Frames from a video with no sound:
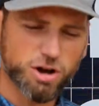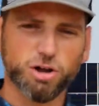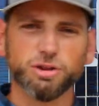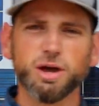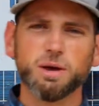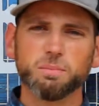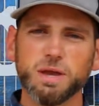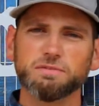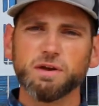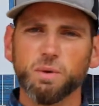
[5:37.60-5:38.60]
called
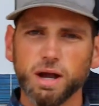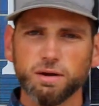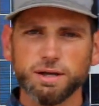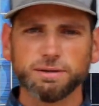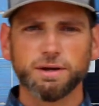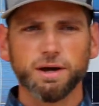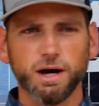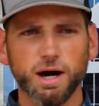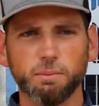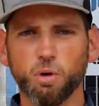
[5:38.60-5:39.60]
PV wiring,
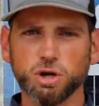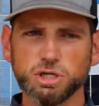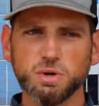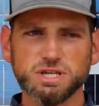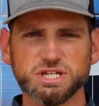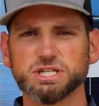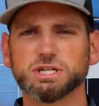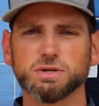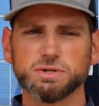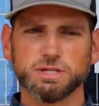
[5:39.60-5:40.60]
or
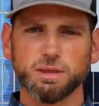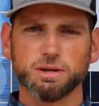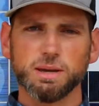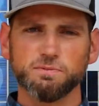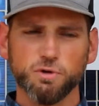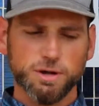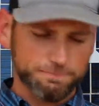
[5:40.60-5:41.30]
USC2 is another name for